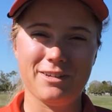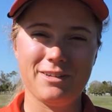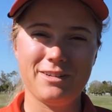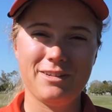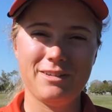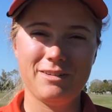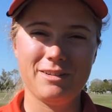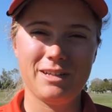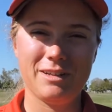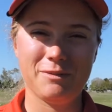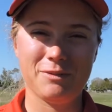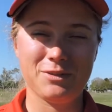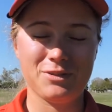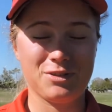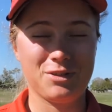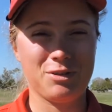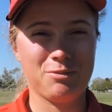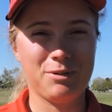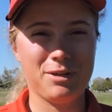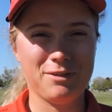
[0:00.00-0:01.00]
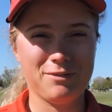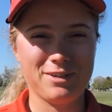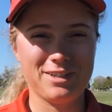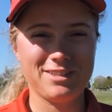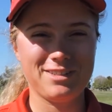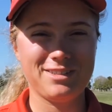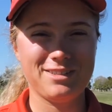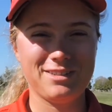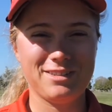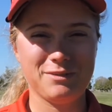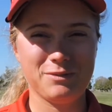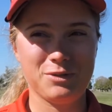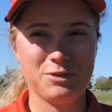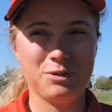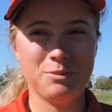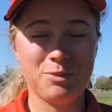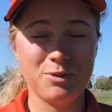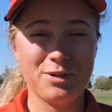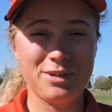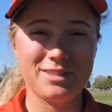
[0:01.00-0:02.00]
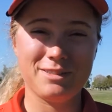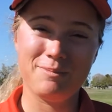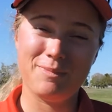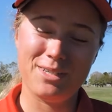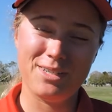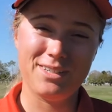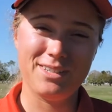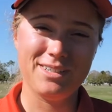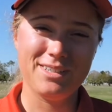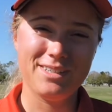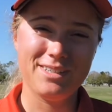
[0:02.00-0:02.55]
It was three of us two boys and me,